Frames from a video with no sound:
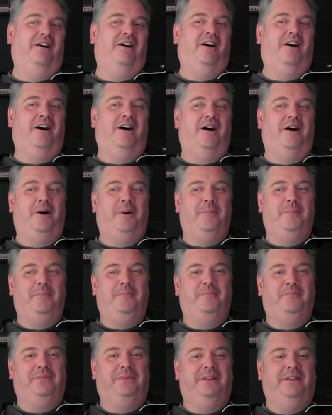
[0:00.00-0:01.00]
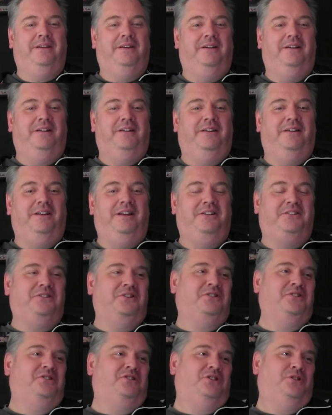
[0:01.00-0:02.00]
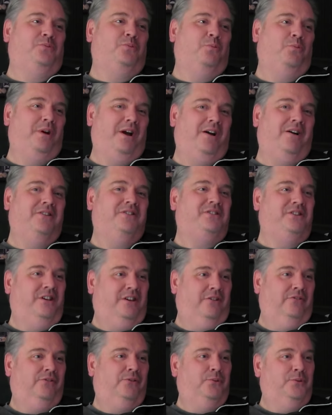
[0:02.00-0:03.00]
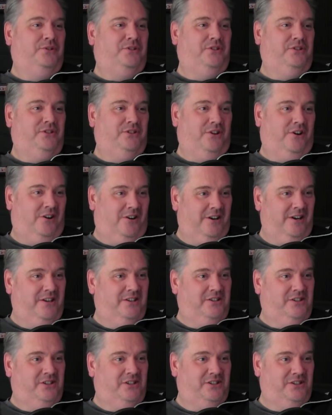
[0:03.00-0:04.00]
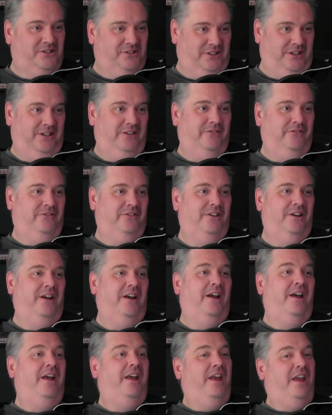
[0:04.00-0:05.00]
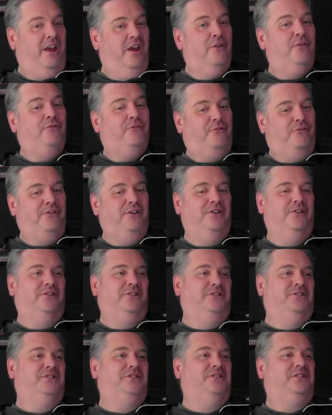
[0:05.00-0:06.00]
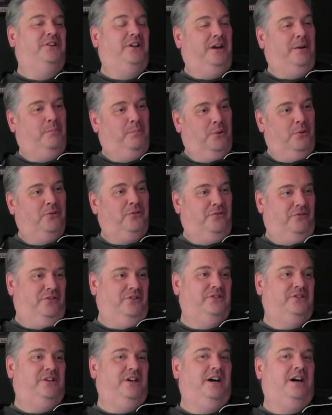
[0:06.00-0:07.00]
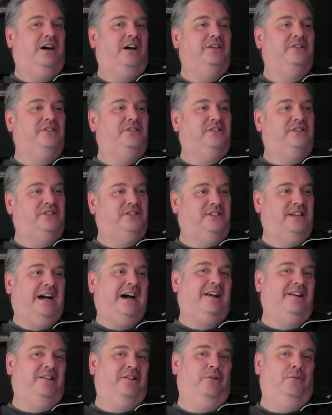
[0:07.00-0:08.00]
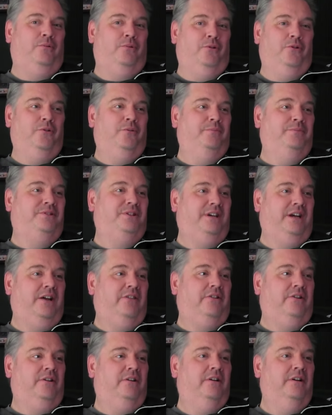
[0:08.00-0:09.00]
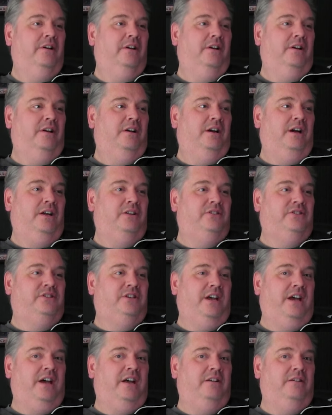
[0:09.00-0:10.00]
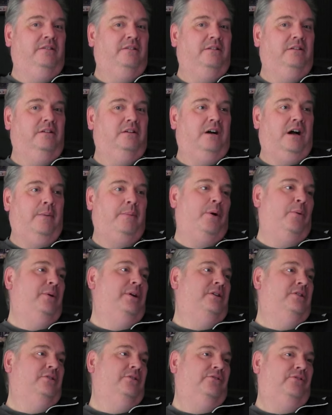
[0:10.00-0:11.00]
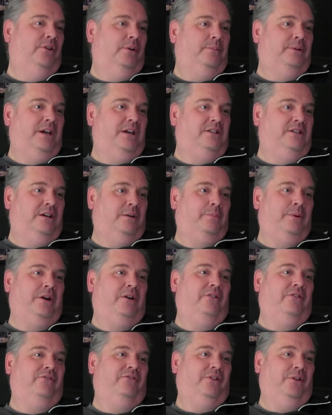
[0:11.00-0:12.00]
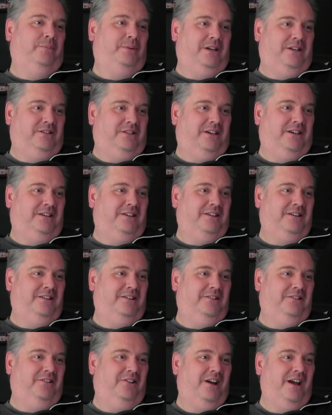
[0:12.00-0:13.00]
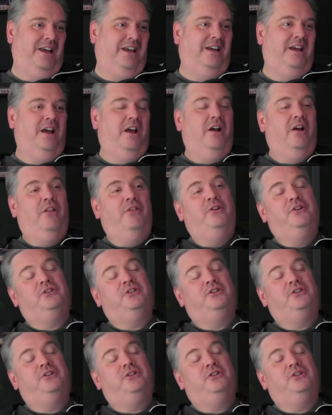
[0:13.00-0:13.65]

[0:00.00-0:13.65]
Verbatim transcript: um, it doesn't just wear its influences on its sleeve. It feels like both of these guys sat in a room together and said, "I bet we can do Philip K. Dick better than Philip K. Dick." Like mm,